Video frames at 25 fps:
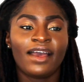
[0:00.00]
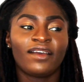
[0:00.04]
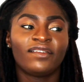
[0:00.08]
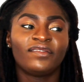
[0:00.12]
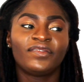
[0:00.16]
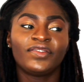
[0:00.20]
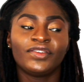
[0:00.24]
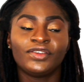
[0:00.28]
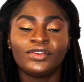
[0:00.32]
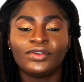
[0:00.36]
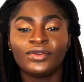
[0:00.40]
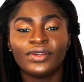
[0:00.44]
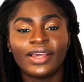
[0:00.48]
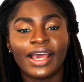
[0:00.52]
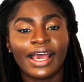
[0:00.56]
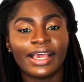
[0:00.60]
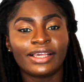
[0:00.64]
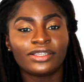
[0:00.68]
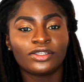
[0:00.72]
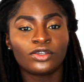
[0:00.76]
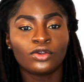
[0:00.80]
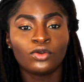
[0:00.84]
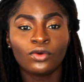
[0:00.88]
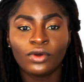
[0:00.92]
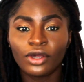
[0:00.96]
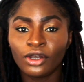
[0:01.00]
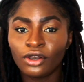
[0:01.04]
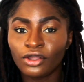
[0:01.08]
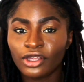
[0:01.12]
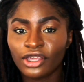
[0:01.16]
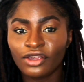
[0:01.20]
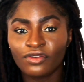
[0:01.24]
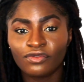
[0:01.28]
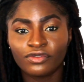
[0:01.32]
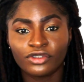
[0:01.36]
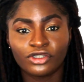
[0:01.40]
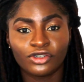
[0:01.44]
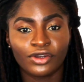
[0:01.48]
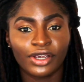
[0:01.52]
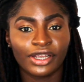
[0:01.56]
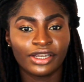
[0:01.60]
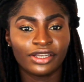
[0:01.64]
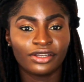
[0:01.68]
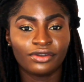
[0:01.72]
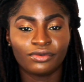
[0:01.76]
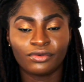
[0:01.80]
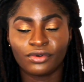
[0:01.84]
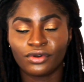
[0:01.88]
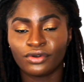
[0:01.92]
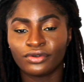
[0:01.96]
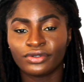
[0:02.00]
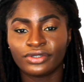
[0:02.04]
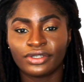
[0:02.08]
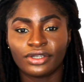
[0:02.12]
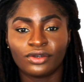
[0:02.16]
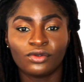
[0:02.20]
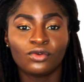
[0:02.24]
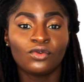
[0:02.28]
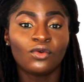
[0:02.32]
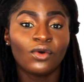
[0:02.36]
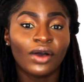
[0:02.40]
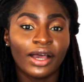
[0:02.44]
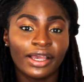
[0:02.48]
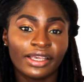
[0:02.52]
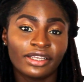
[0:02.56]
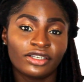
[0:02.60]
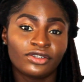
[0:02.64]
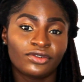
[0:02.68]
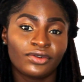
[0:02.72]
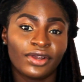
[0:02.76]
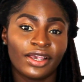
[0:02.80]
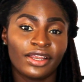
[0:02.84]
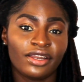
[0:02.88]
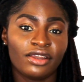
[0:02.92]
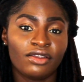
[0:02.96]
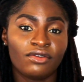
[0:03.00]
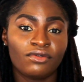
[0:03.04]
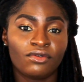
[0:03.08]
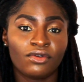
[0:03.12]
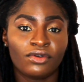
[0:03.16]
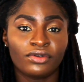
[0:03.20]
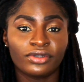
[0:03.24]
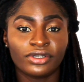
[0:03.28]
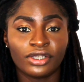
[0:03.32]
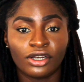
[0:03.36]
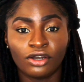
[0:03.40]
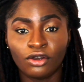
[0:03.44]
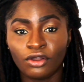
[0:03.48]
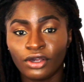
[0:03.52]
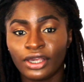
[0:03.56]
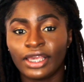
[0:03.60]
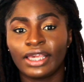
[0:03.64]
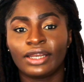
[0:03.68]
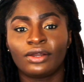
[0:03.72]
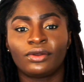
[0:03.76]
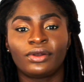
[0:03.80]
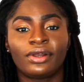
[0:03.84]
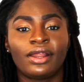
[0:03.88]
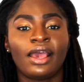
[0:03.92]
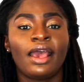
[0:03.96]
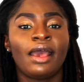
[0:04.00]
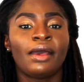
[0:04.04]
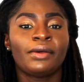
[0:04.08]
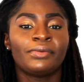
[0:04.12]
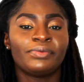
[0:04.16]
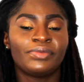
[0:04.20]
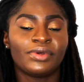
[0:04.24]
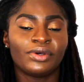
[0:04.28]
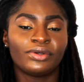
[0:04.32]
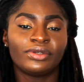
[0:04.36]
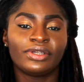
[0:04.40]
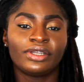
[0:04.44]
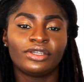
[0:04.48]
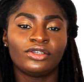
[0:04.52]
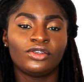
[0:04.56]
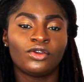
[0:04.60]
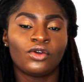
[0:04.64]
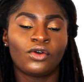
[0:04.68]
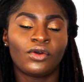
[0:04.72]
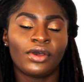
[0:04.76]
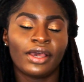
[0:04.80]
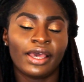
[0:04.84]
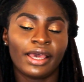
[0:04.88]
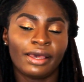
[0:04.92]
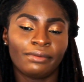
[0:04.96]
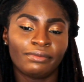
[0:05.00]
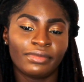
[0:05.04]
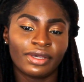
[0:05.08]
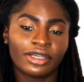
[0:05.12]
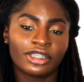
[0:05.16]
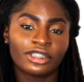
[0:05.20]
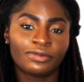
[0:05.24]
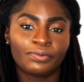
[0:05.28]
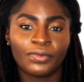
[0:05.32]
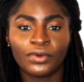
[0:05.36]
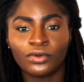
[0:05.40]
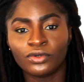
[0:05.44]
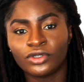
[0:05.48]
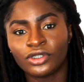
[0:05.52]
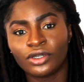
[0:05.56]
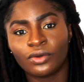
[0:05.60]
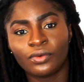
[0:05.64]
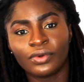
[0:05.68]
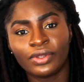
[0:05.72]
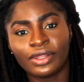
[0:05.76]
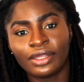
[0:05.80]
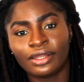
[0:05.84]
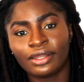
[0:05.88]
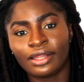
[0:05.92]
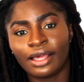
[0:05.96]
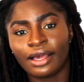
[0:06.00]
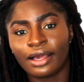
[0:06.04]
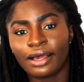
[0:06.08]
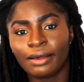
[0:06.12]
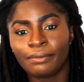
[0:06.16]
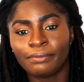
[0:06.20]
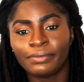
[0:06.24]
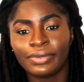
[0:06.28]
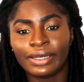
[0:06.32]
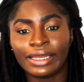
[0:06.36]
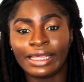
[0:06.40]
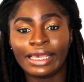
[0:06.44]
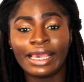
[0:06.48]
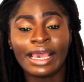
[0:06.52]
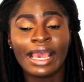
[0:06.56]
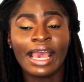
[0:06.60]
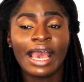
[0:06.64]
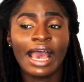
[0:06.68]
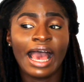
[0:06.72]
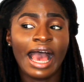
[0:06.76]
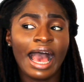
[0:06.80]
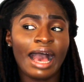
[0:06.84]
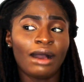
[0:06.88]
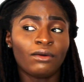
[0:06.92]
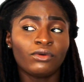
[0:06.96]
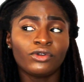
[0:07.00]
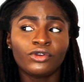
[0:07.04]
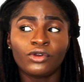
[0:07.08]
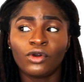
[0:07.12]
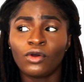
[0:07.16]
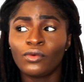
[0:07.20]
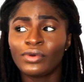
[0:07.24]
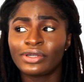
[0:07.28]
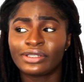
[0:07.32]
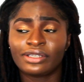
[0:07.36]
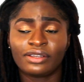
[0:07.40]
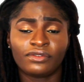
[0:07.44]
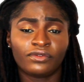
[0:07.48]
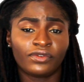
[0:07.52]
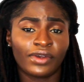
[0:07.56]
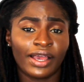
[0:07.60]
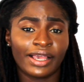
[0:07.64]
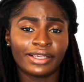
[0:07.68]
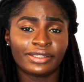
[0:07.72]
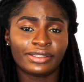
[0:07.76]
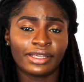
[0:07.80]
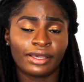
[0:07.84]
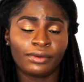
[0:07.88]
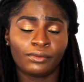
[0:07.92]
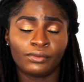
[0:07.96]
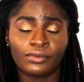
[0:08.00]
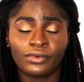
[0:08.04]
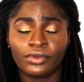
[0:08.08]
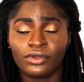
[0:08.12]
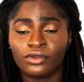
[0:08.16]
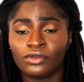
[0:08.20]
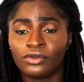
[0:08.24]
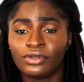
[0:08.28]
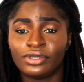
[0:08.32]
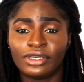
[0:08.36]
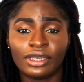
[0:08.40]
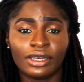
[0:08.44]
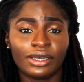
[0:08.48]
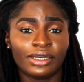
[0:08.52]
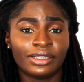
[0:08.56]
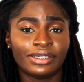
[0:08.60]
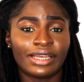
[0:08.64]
And for you guys who are looking for trainee roles and who are in trainee roles and looking on building your exposure within that company, I would always advise that you